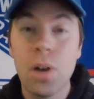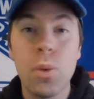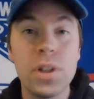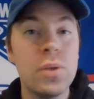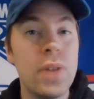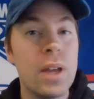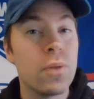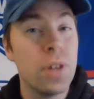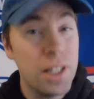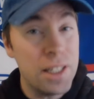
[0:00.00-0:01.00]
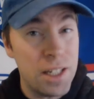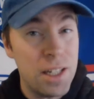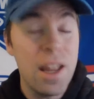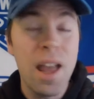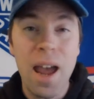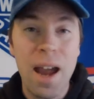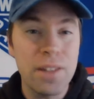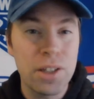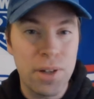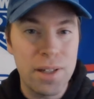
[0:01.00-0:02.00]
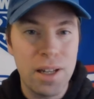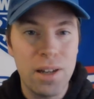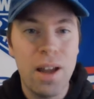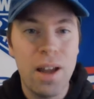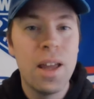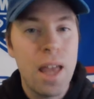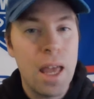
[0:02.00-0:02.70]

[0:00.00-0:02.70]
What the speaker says: What do they really need at the trade deadline?